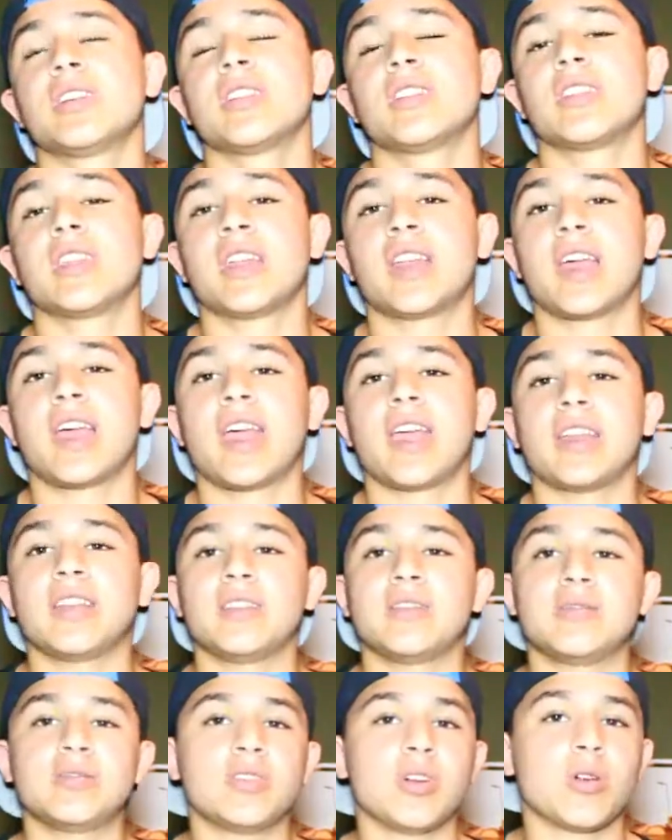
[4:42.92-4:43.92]
that I
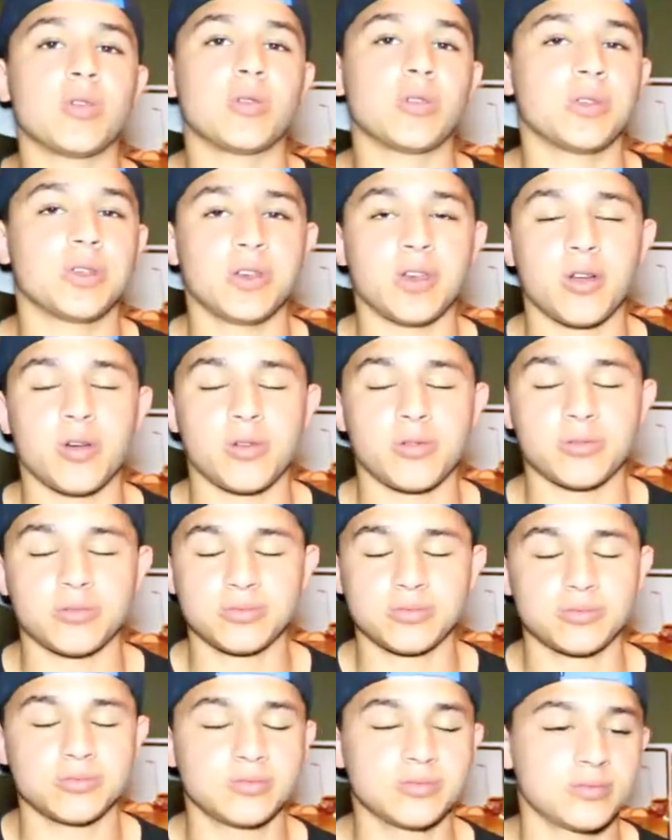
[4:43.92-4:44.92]
don't really know
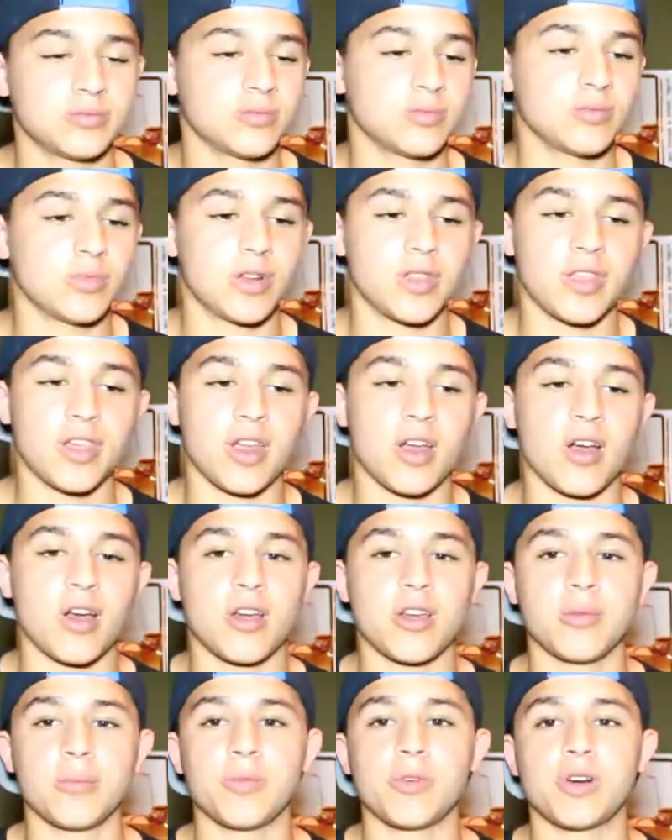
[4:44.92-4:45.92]
where they are
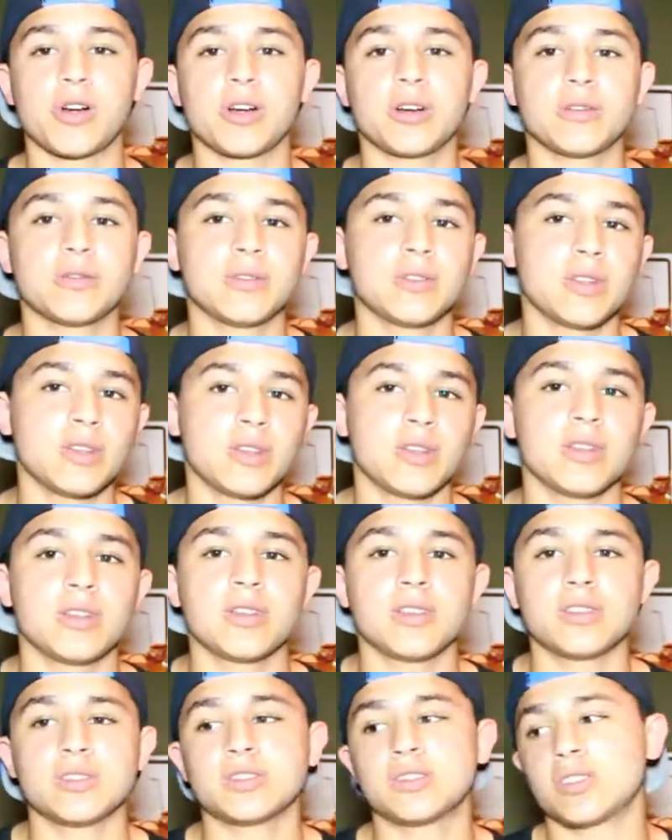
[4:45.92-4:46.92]
anymore.
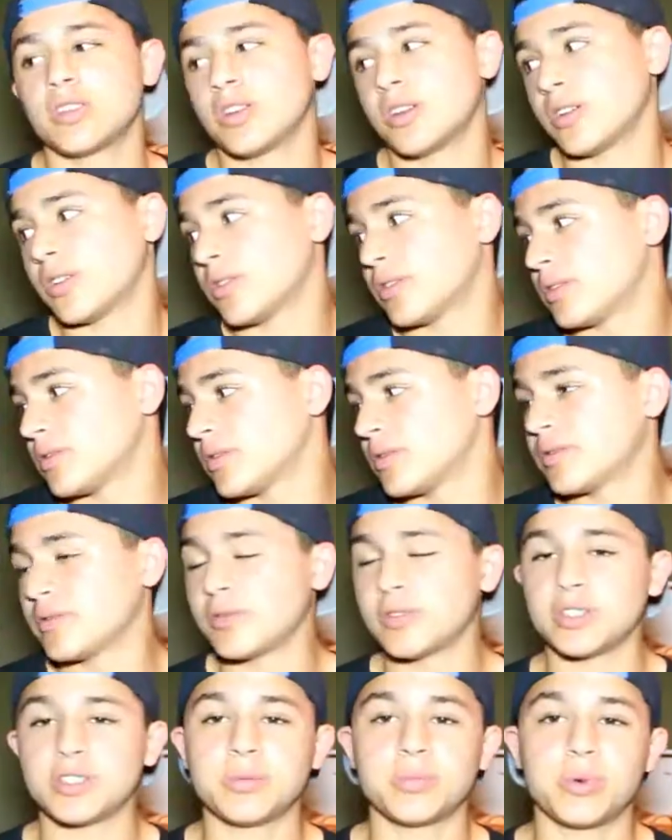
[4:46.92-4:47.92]
So,
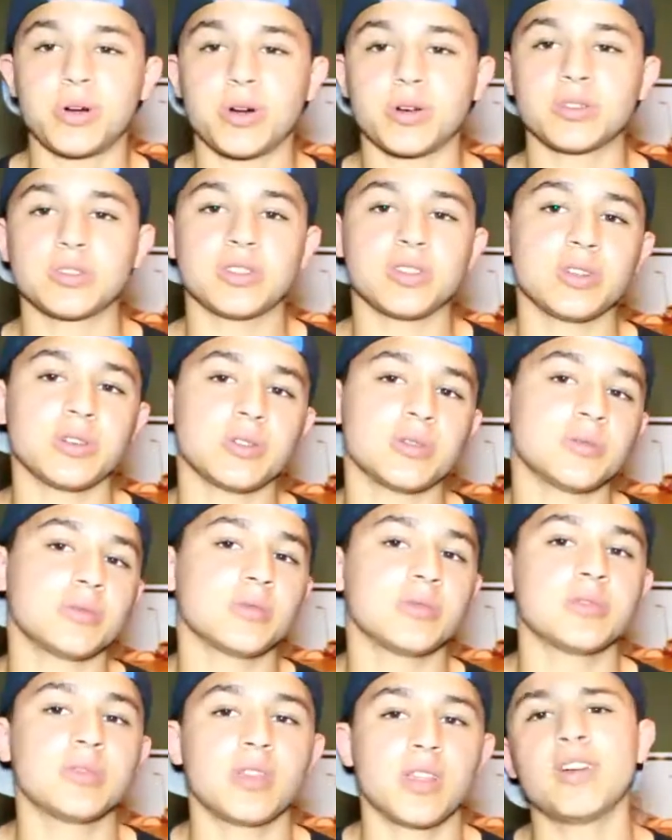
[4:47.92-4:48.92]
which broke too.
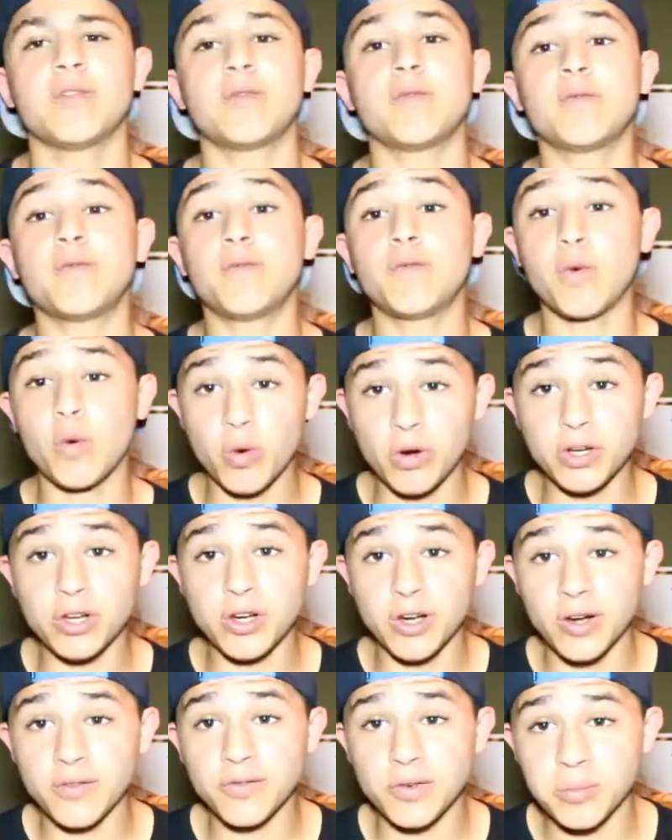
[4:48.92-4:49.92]
For
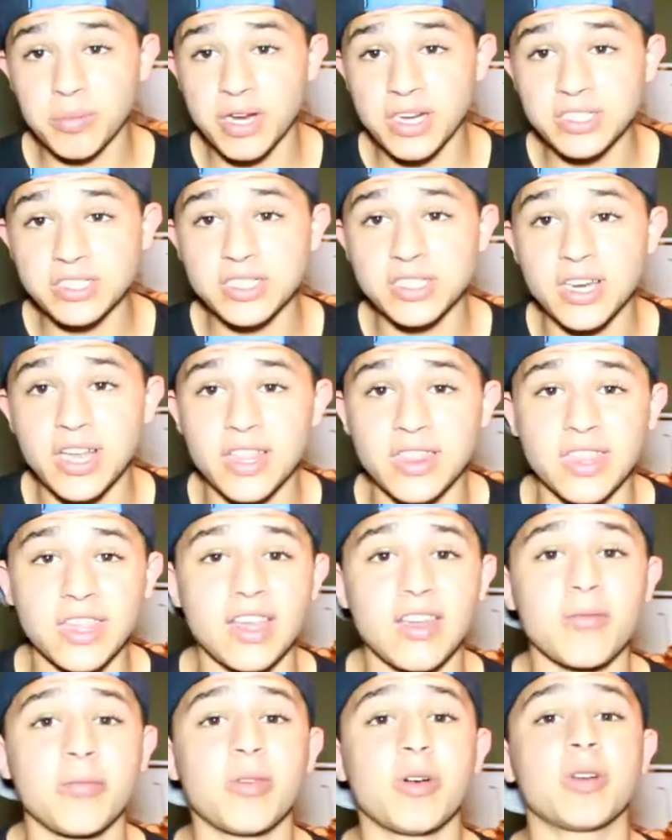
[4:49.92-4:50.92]
your information, I
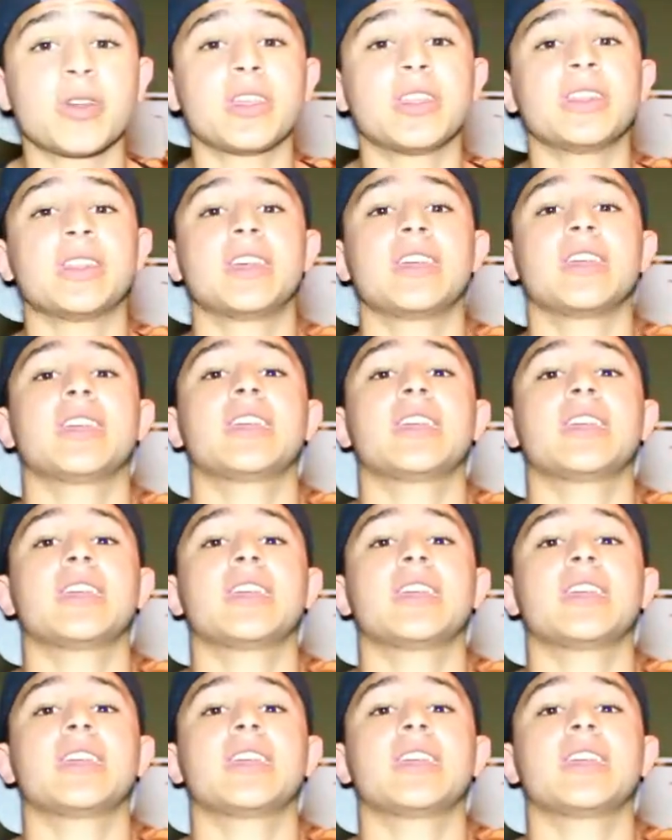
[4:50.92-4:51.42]
think I've broken